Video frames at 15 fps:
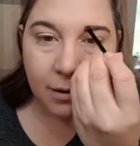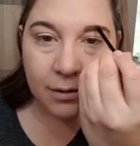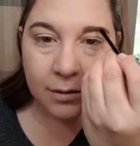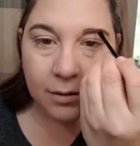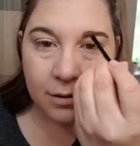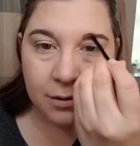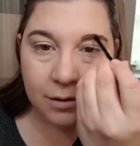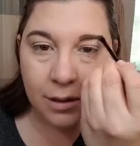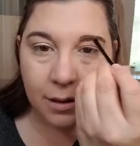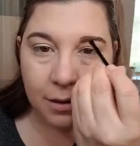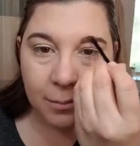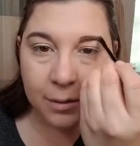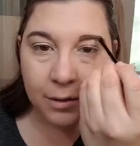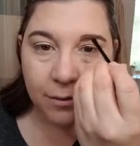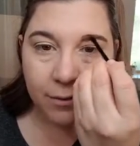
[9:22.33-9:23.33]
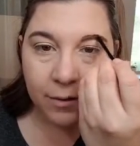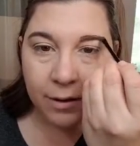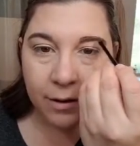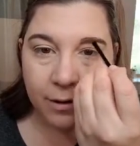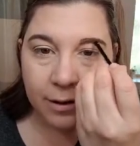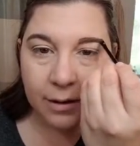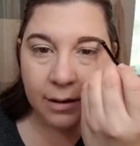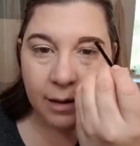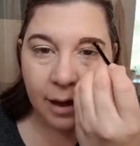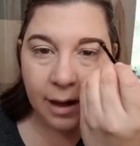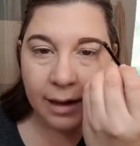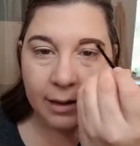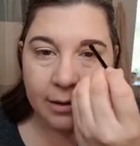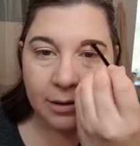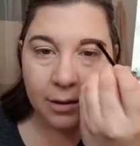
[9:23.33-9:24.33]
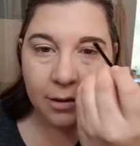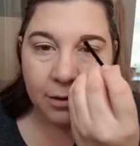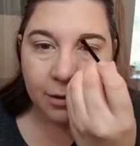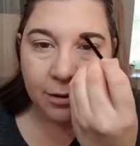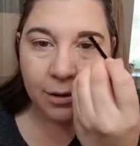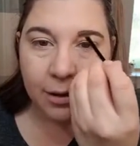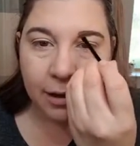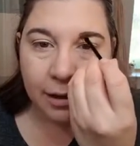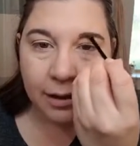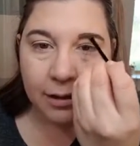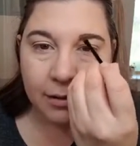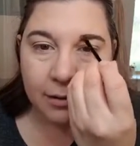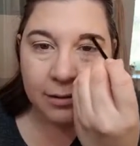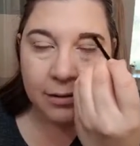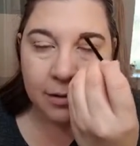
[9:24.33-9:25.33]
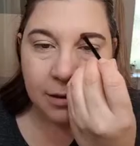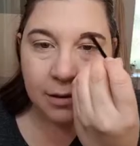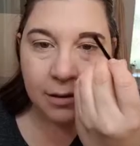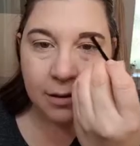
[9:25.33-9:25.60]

Just got to be very light on your hands